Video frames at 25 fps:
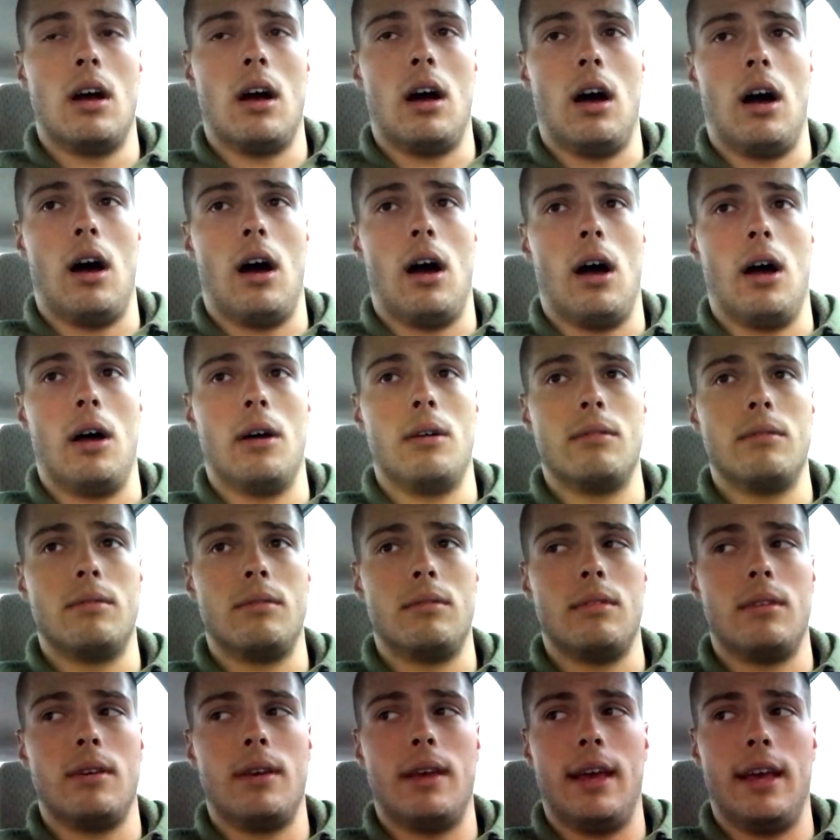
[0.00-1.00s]

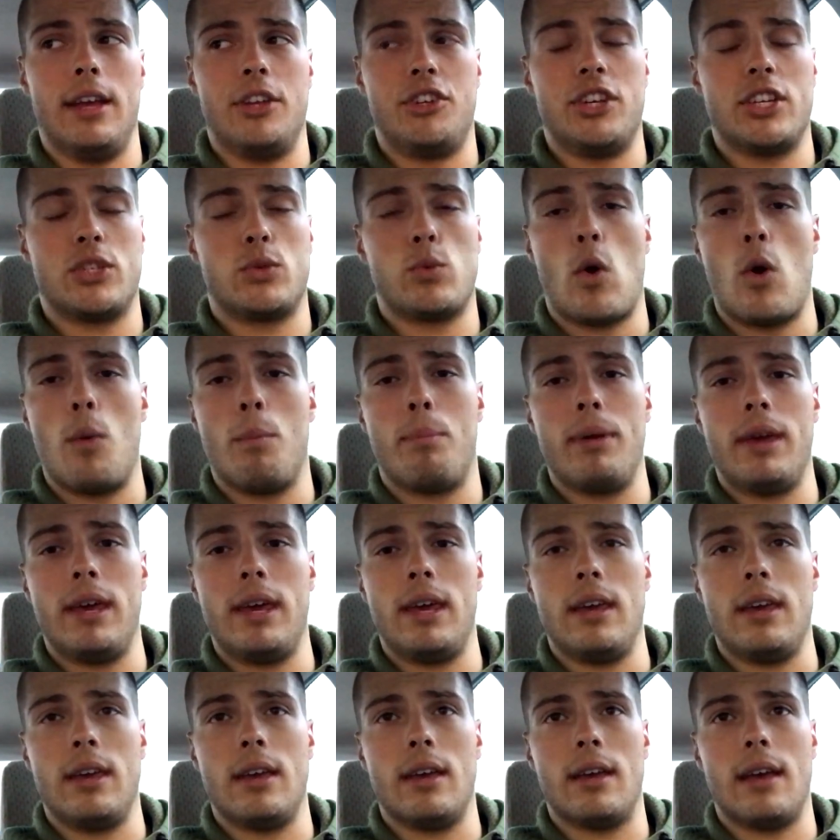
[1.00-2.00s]
it just won't
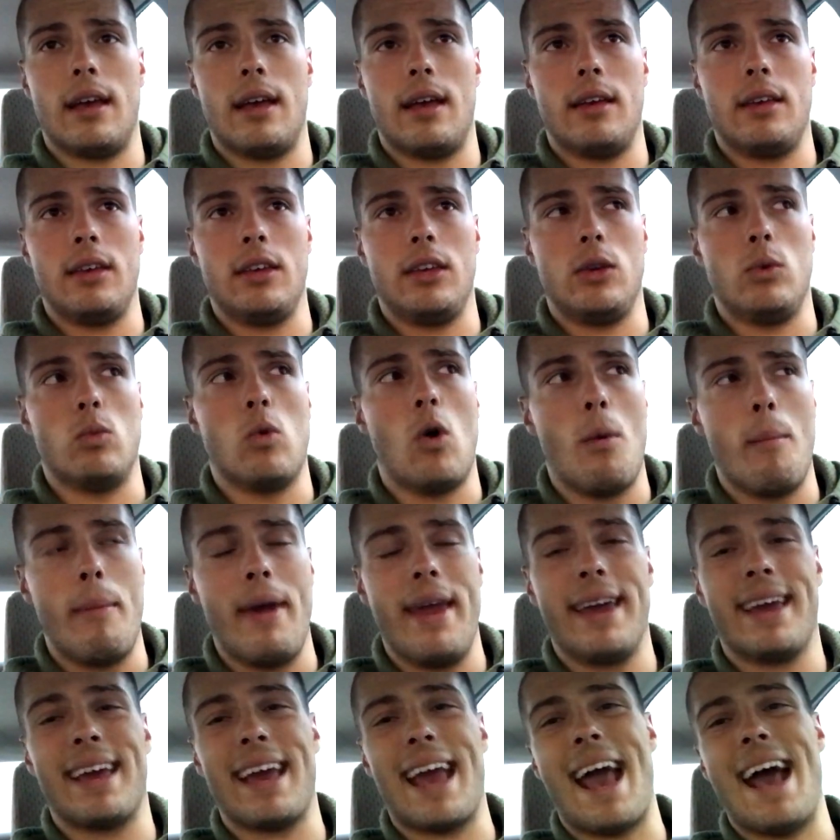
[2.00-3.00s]
be, you won't
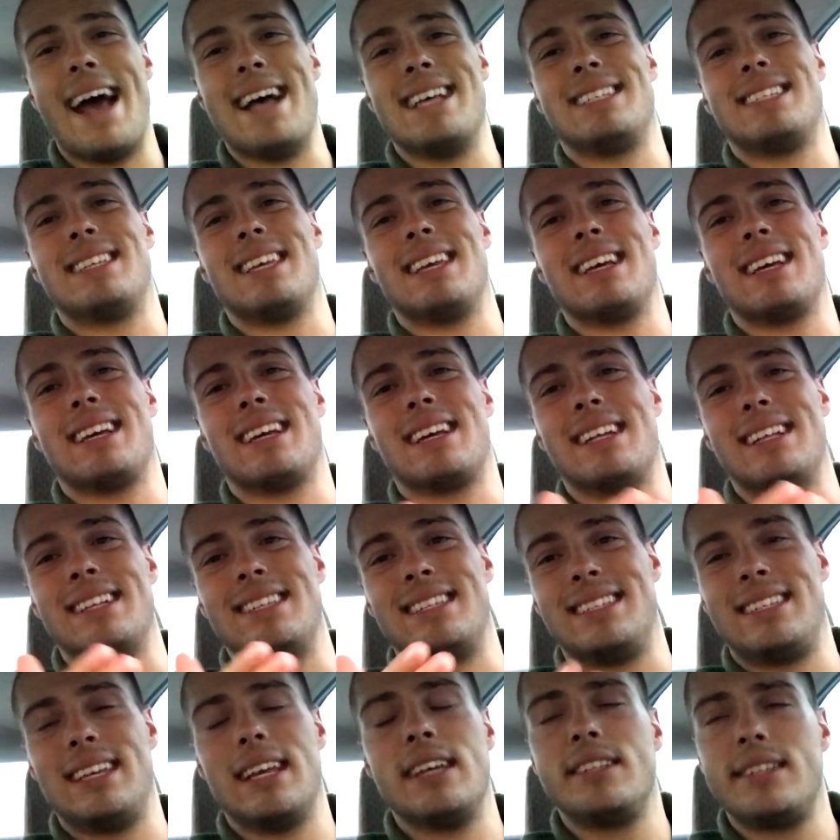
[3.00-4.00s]
make as
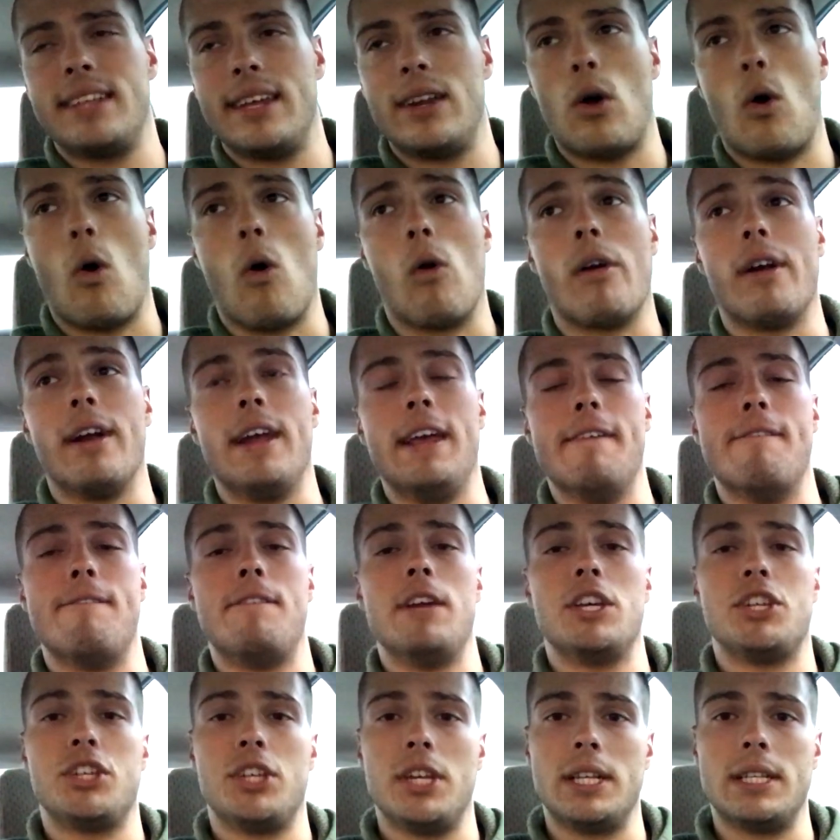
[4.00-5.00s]
consistent or
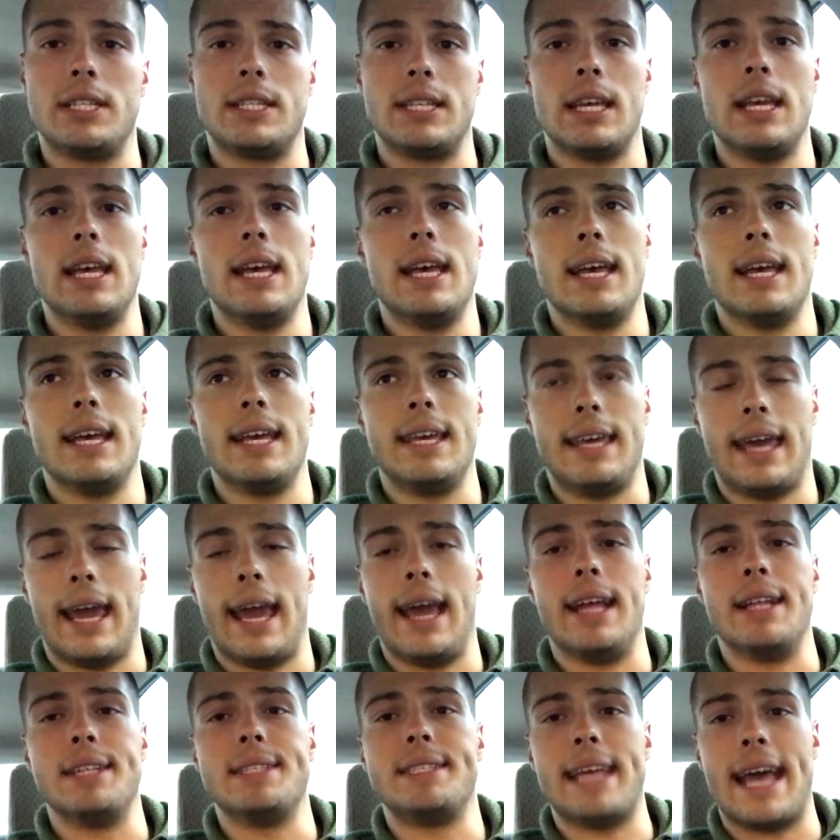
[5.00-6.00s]
efficient
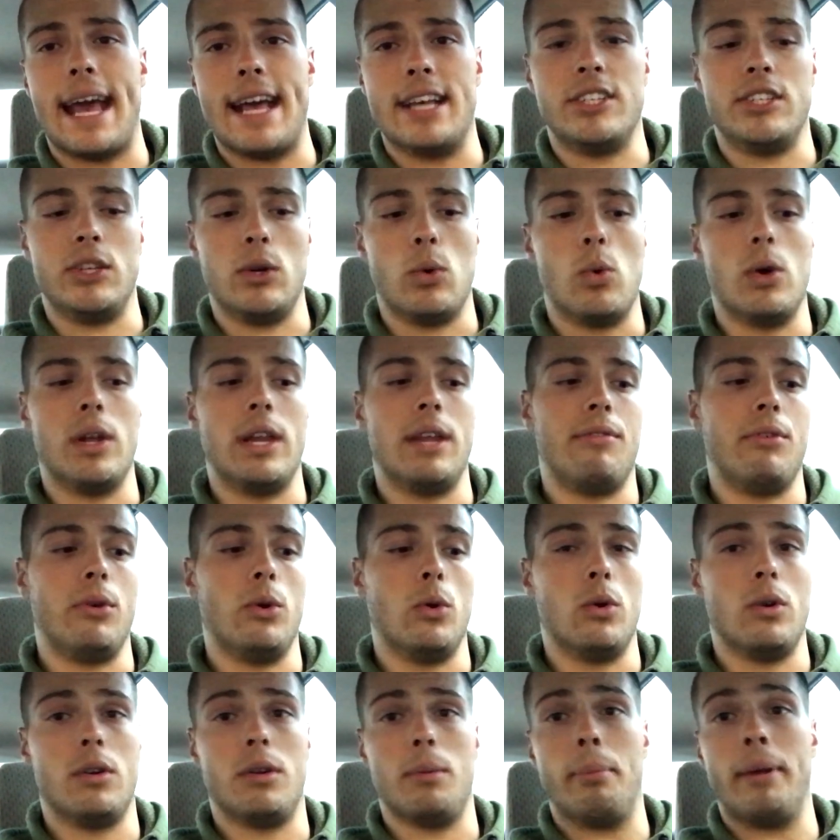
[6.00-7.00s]
gains as you would if
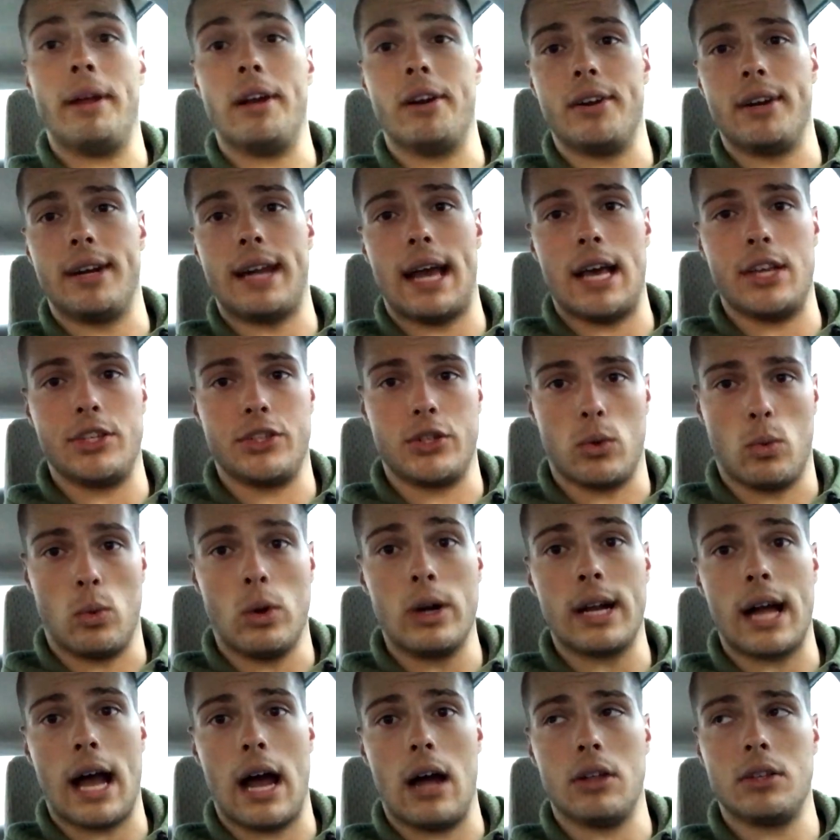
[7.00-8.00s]
you were to periodize your
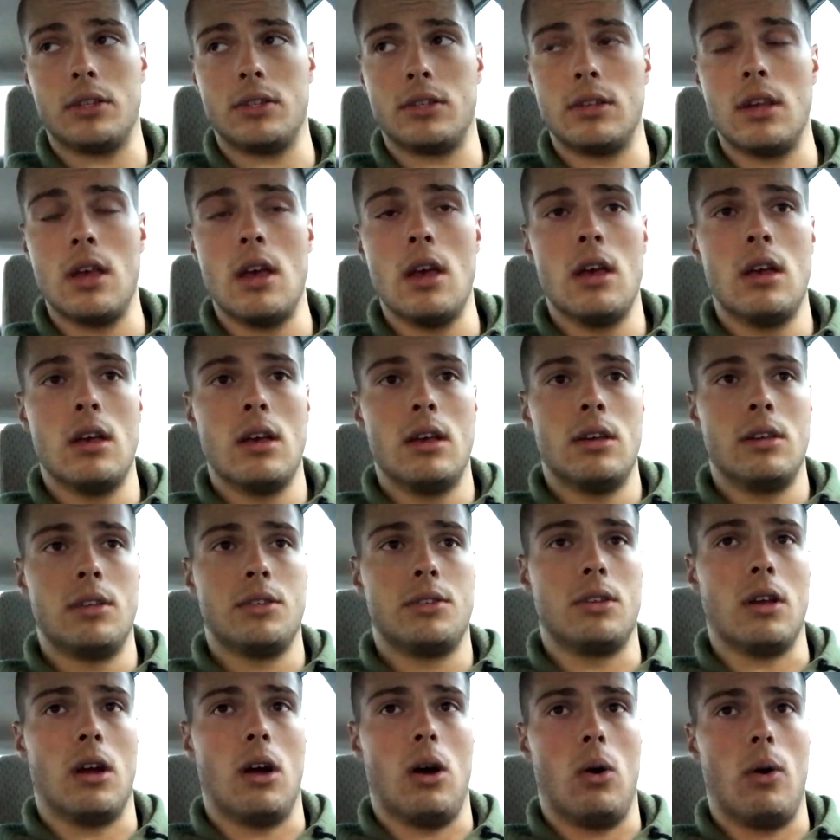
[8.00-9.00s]
workouts.
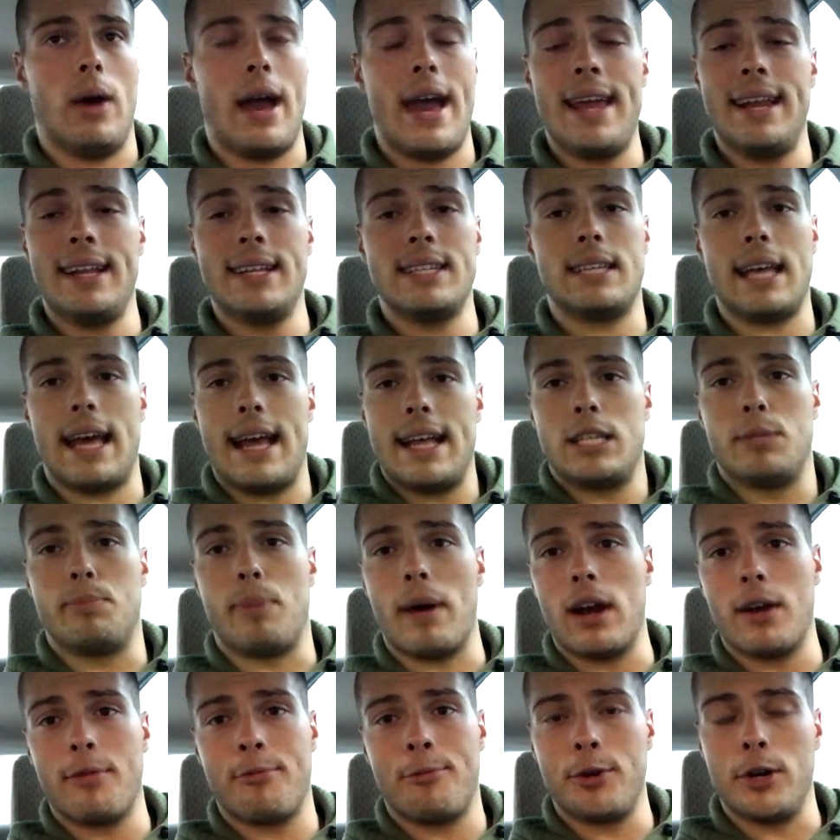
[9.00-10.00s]
So, and it's
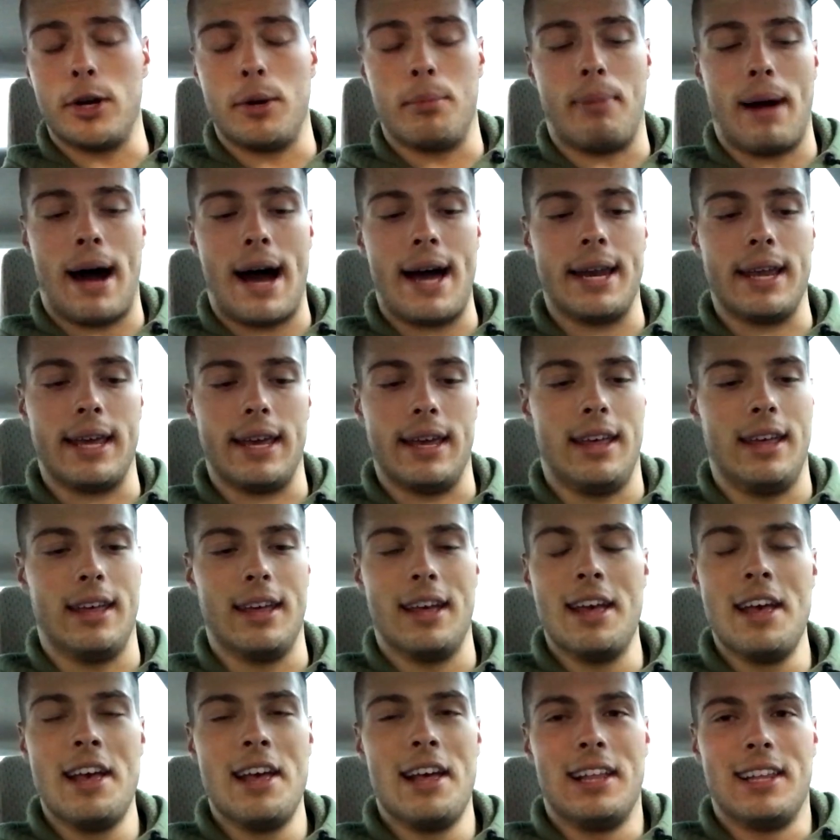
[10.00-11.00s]
better for your body.
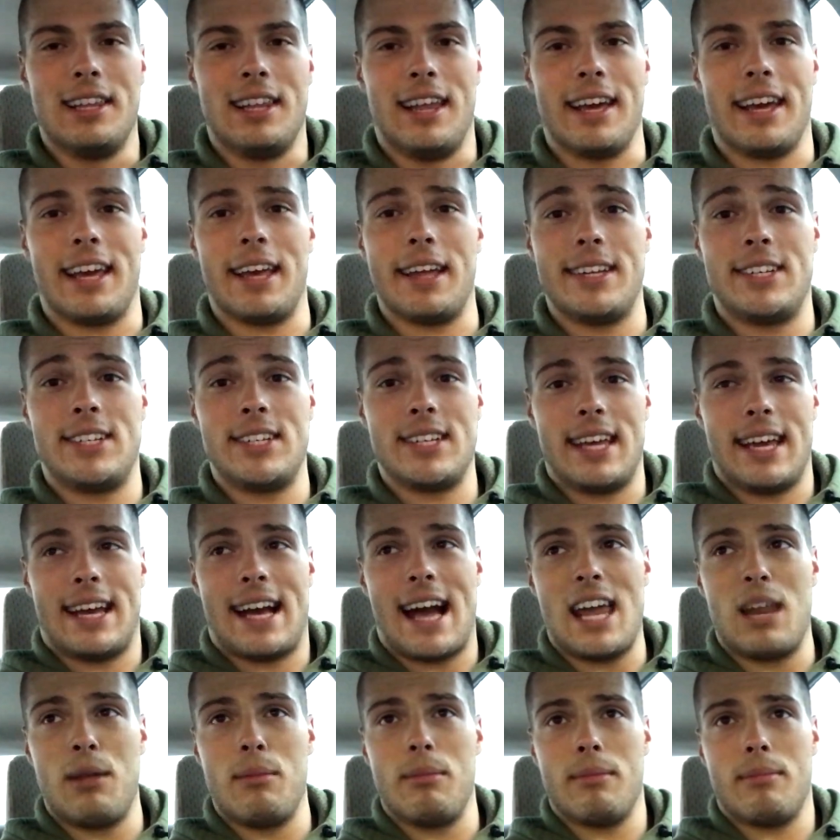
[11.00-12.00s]
Like it
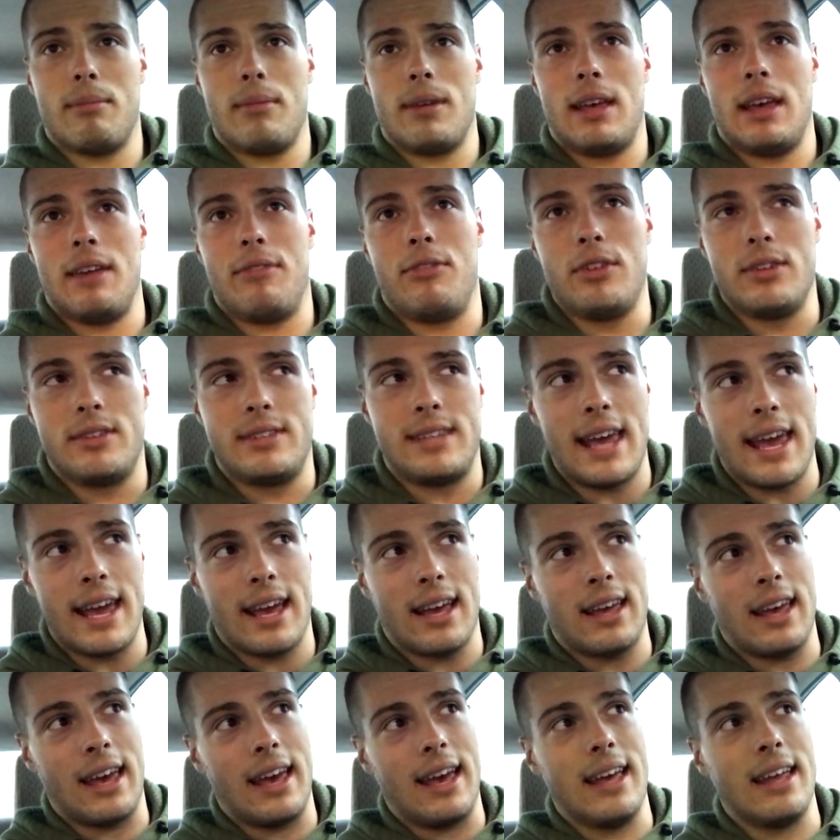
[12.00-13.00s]
kind of, if you
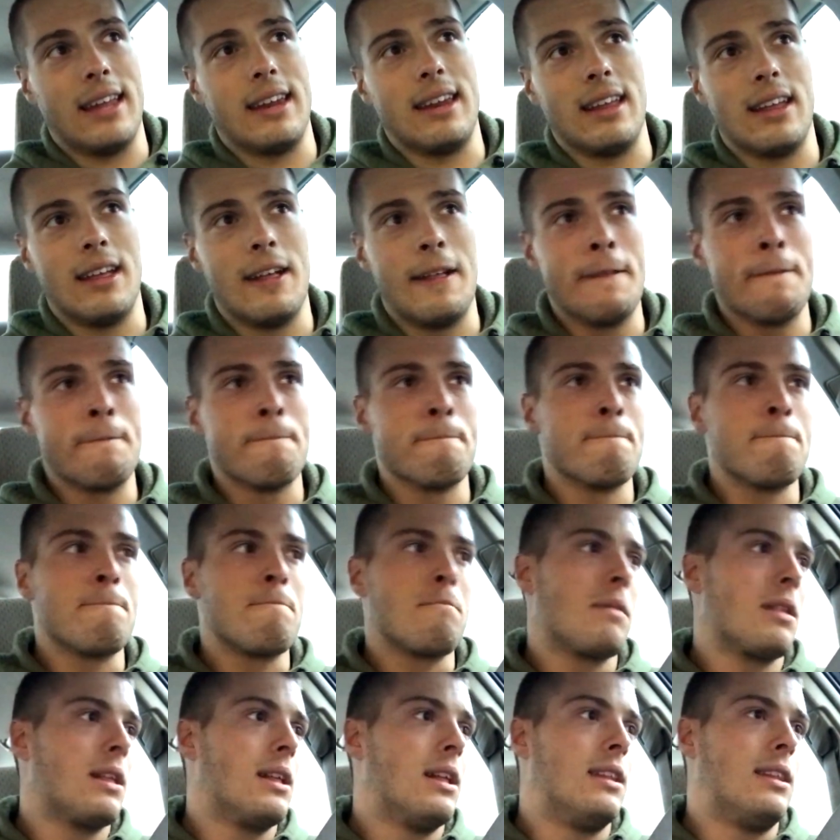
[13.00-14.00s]
take in
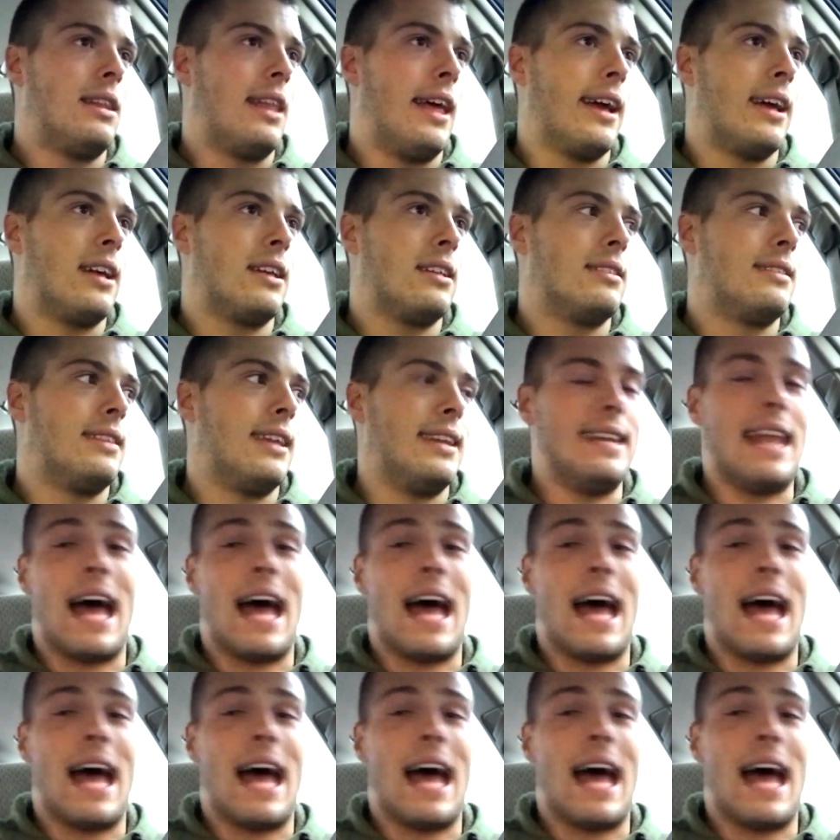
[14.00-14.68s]
like the